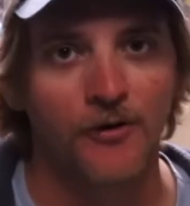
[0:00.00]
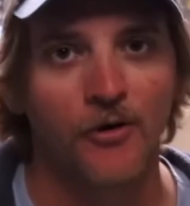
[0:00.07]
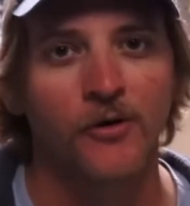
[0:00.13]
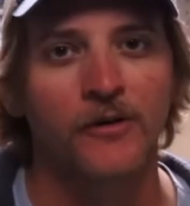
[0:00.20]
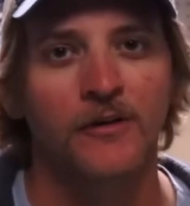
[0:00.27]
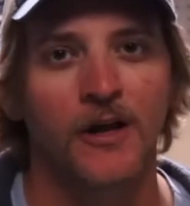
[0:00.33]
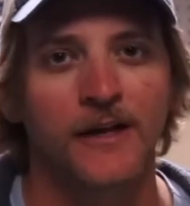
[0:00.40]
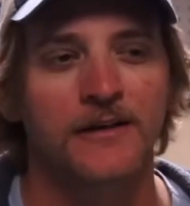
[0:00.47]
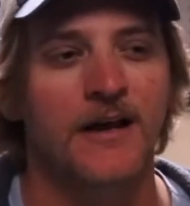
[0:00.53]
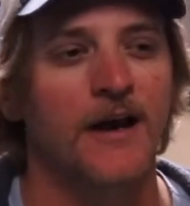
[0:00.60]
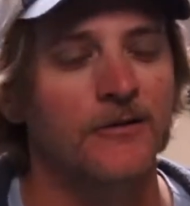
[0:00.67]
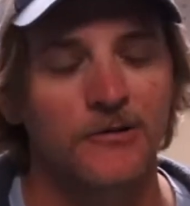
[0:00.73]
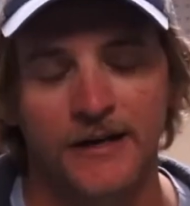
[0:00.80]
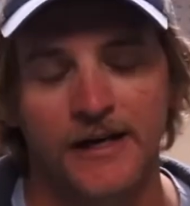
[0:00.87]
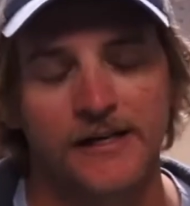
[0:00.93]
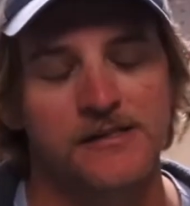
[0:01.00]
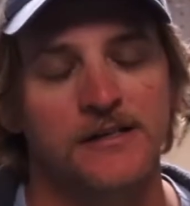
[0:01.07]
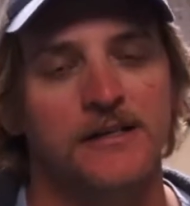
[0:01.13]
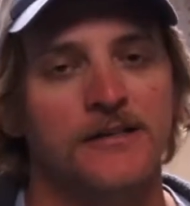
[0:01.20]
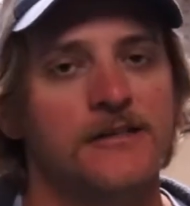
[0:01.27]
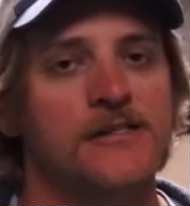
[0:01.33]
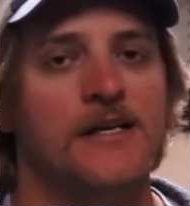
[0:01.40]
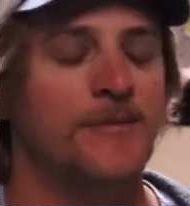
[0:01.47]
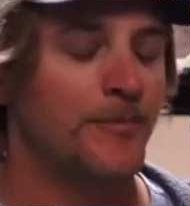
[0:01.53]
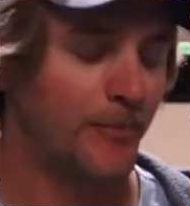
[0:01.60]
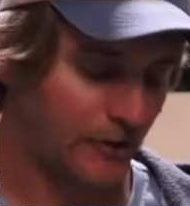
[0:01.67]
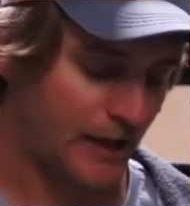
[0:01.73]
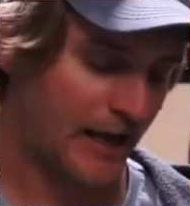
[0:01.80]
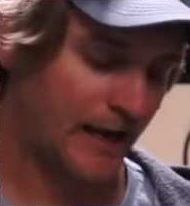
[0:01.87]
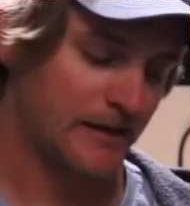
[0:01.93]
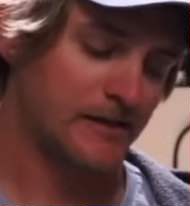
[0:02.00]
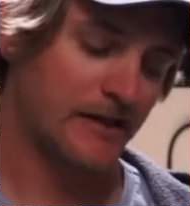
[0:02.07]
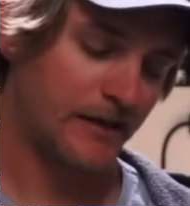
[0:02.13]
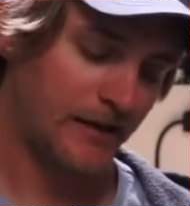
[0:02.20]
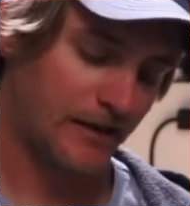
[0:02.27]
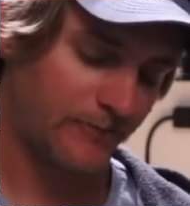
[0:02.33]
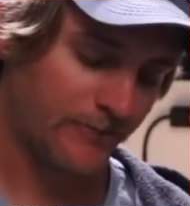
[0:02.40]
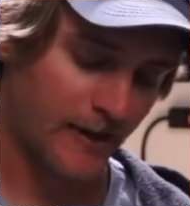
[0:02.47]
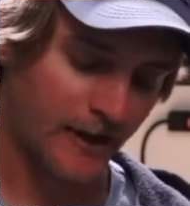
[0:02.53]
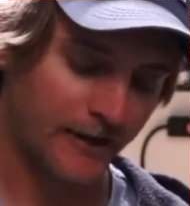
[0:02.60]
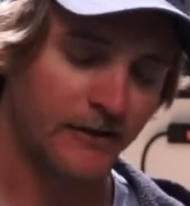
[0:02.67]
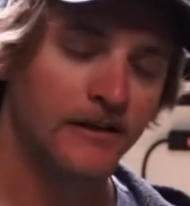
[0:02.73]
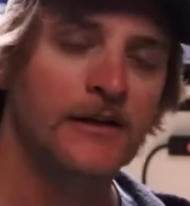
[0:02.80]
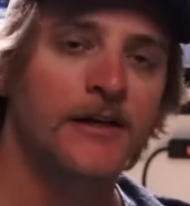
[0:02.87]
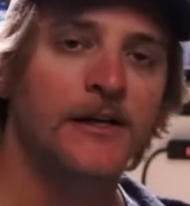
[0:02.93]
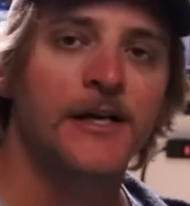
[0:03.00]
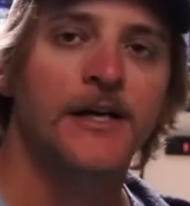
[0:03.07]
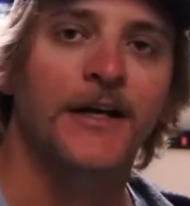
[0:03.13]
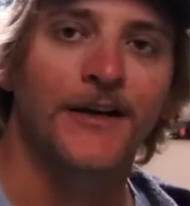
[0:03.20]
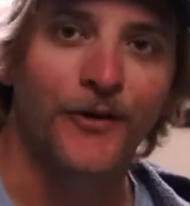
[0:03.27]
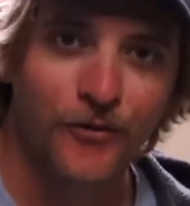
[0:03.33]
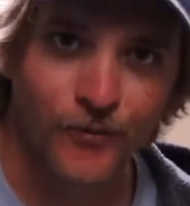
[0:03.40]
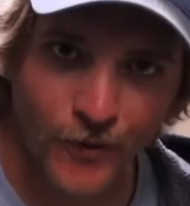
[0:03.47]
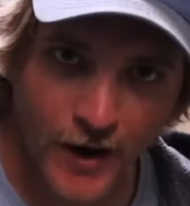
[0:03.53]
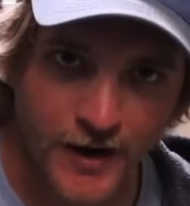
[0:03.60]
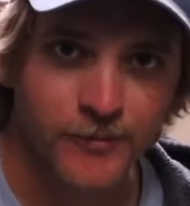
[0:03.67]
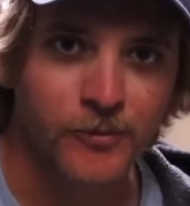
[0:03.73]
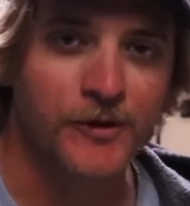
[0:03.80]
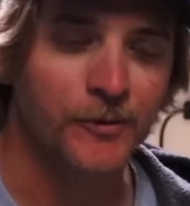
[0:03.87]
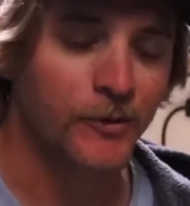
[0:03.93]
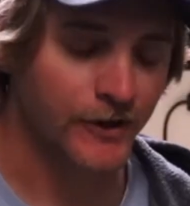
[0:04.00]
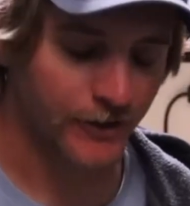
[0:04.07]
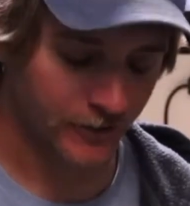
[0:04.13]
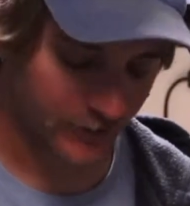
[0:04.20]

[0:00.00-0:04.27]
on light tackle casting here is a blast. They fight incredibly well.